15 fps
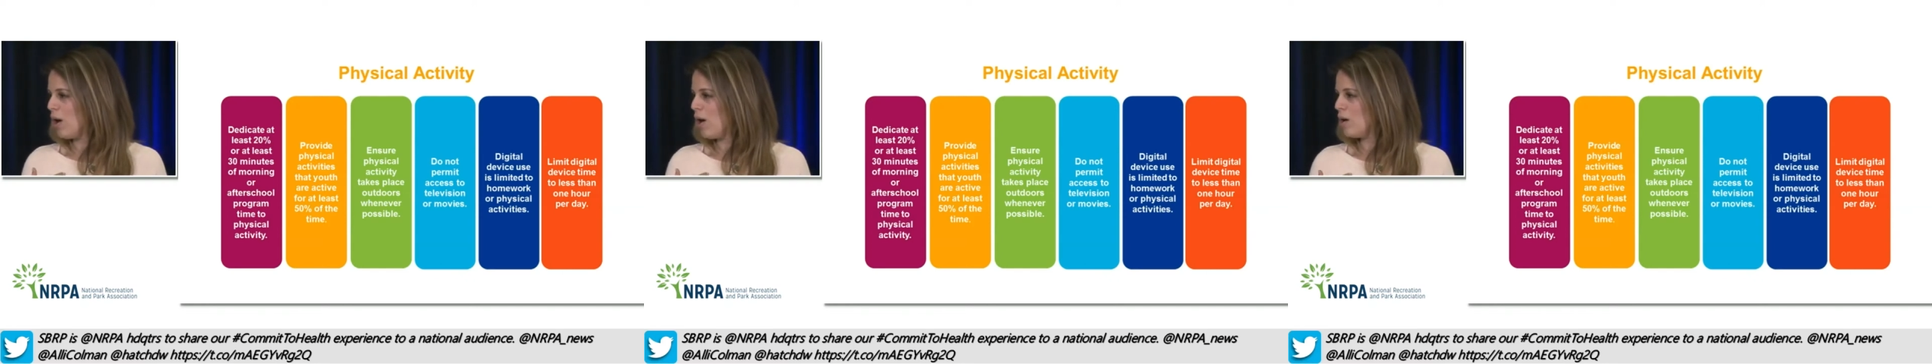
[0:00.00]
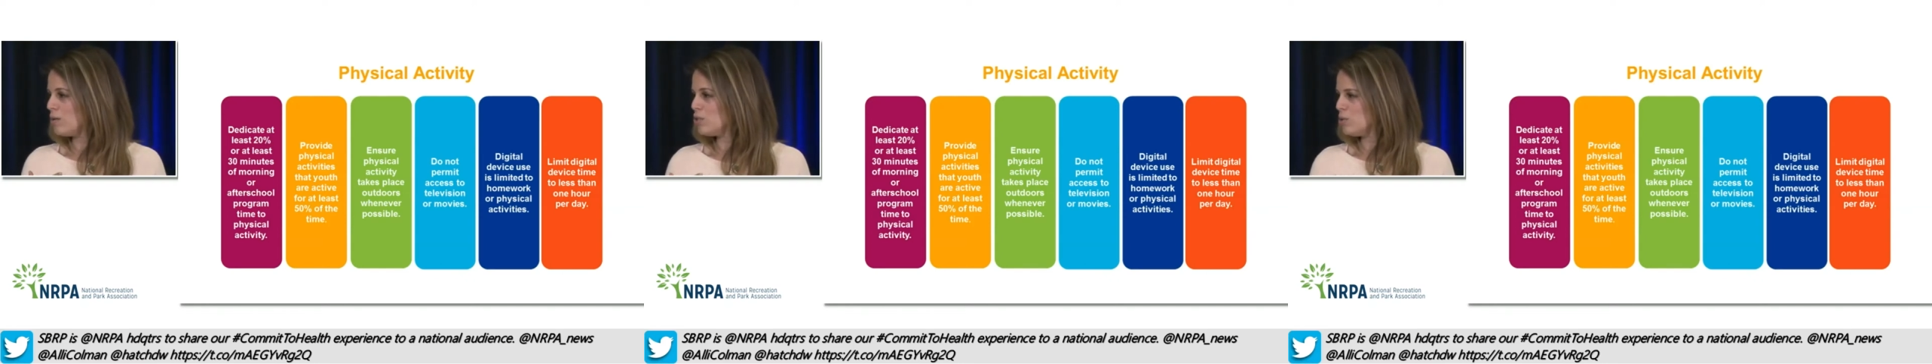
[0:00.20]

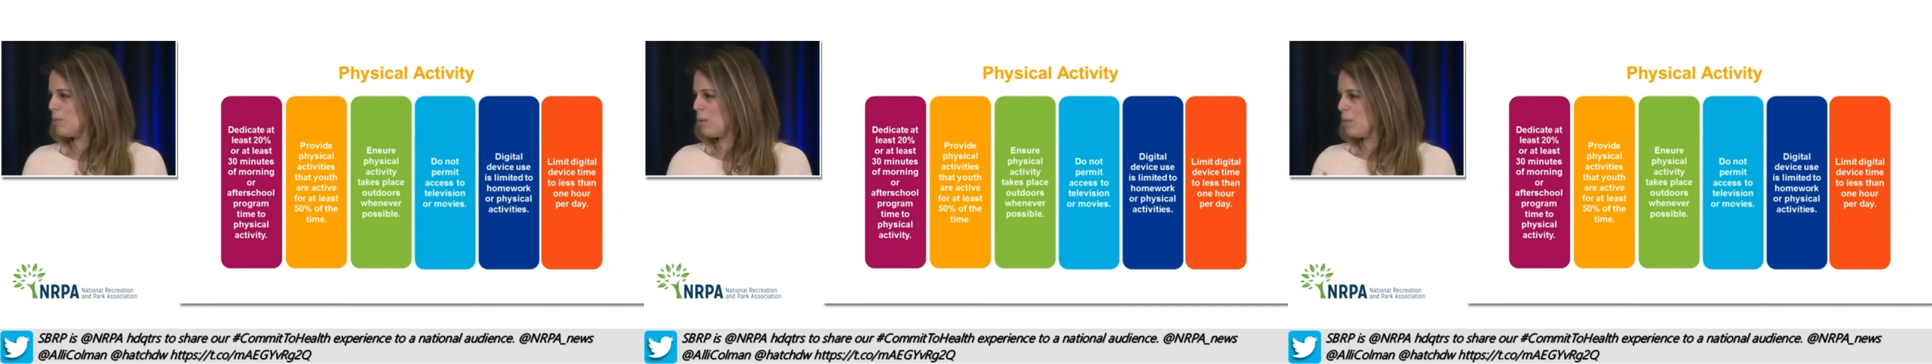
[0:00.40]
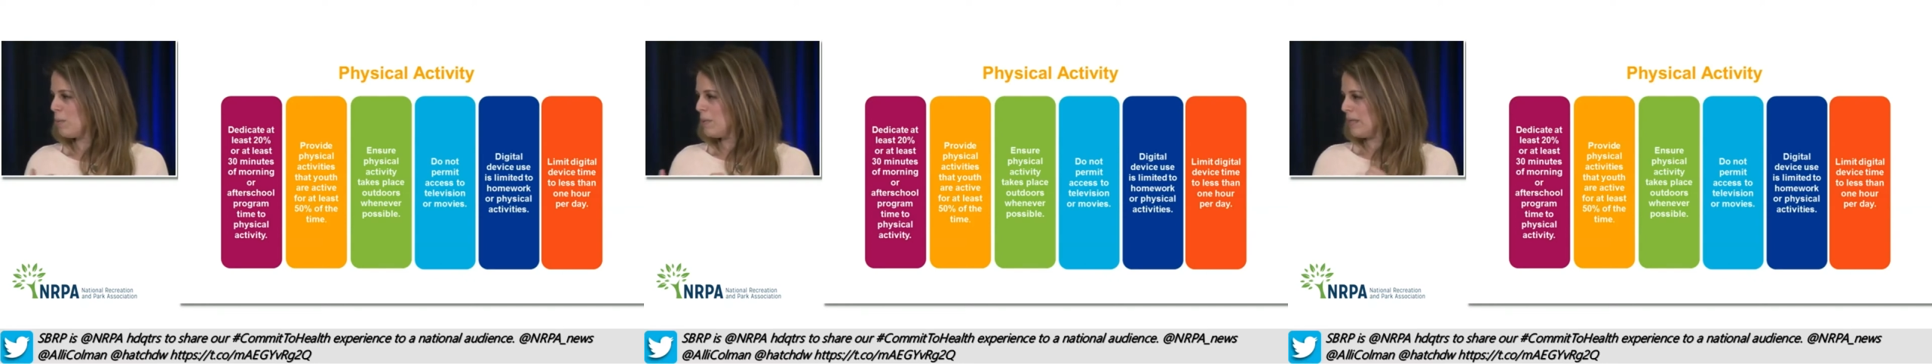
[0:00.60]
Do you
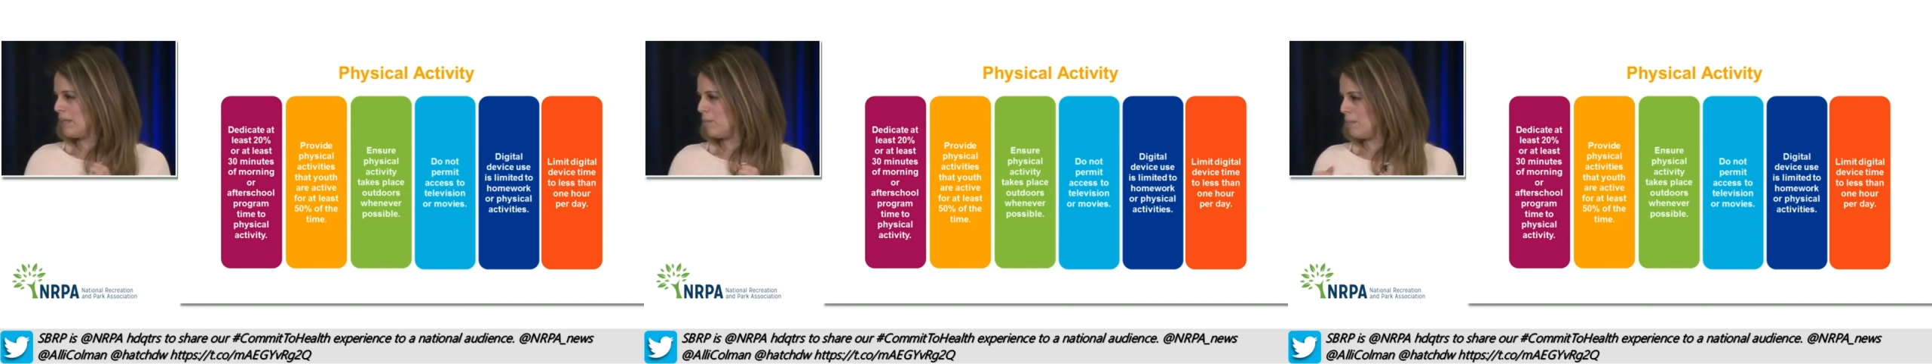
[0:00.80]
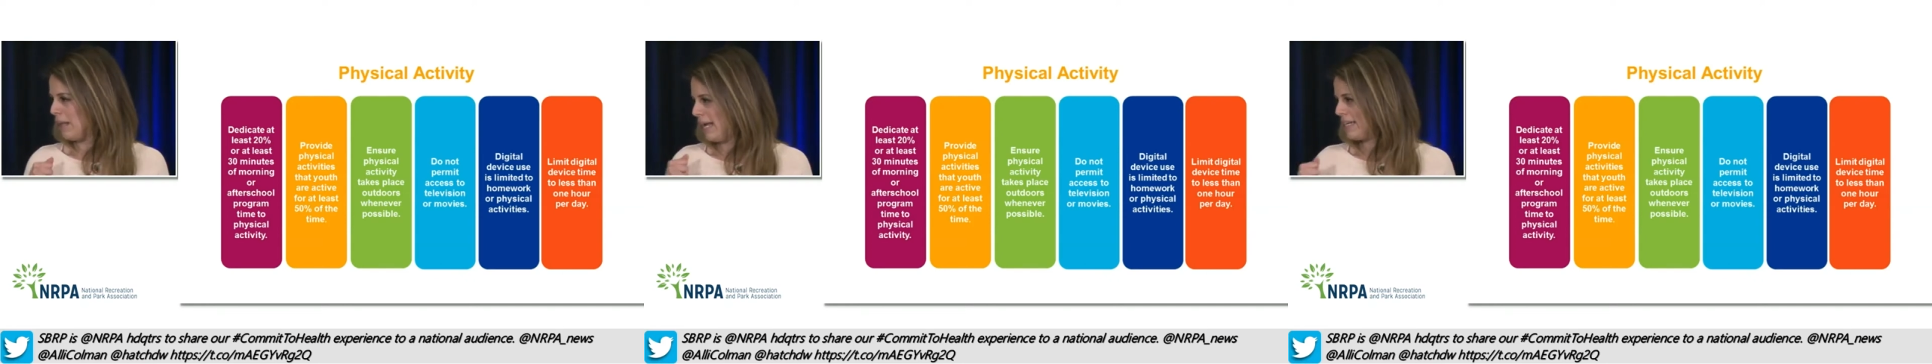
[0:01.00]
remember Billy
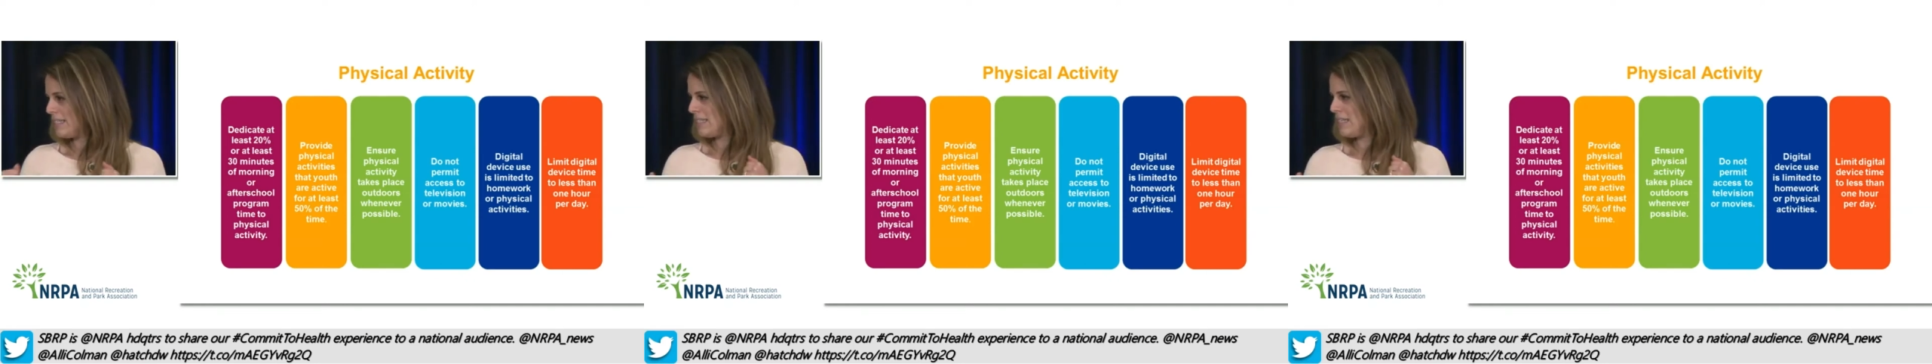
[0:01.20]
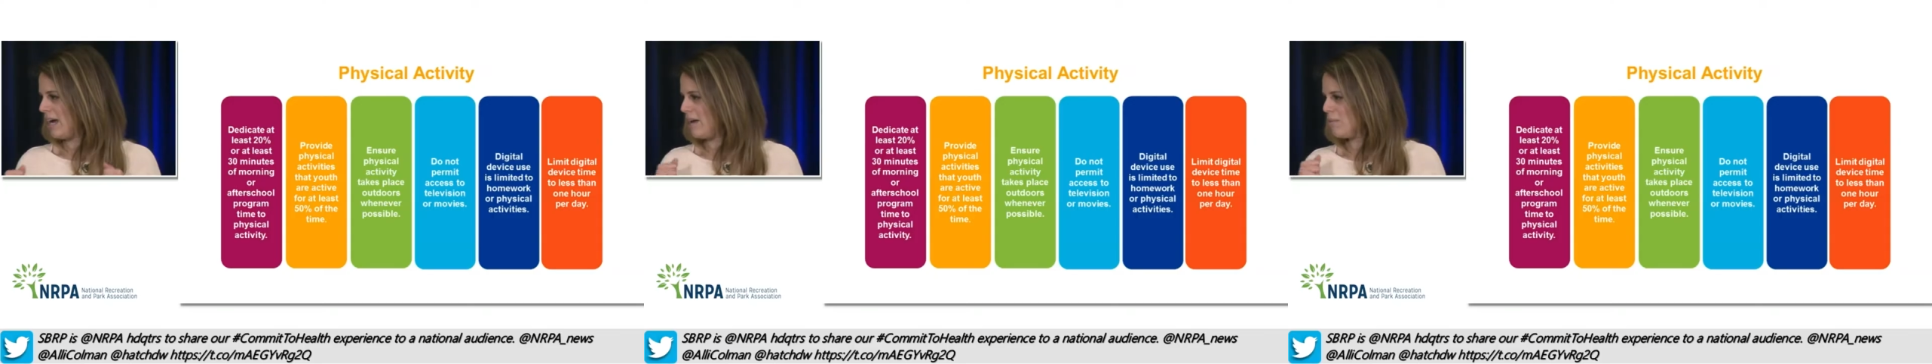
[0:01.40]

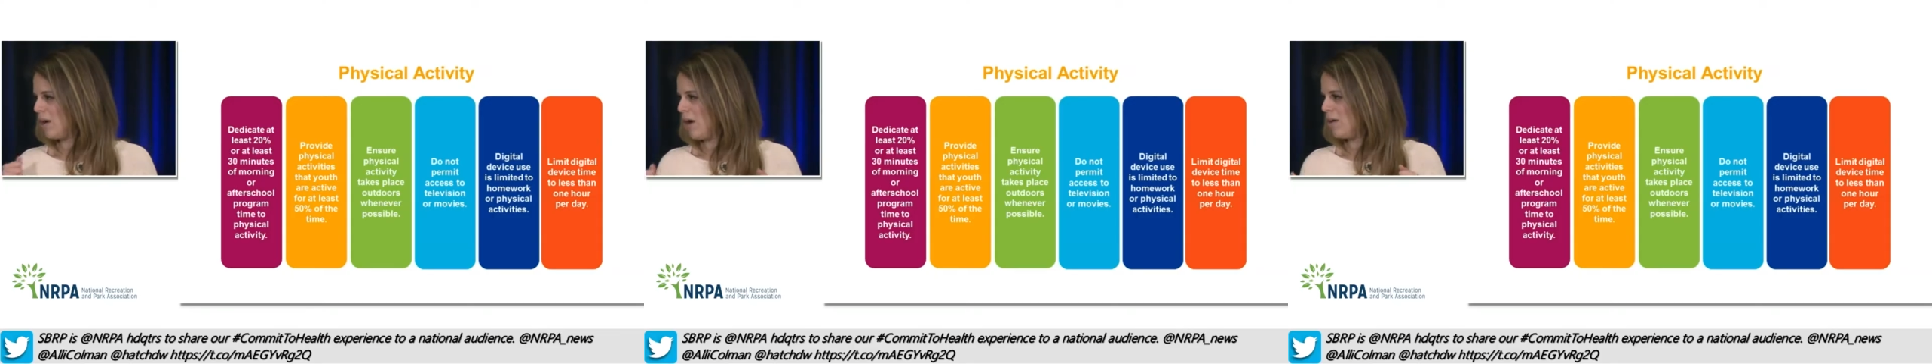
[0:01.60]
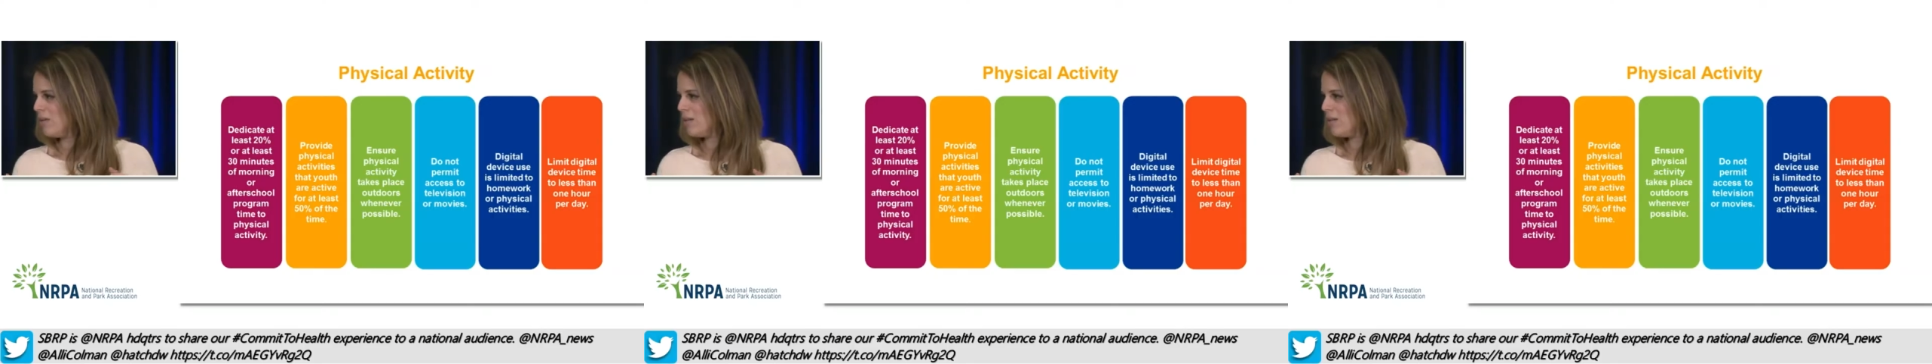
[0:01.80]
Blank's Tae Bo?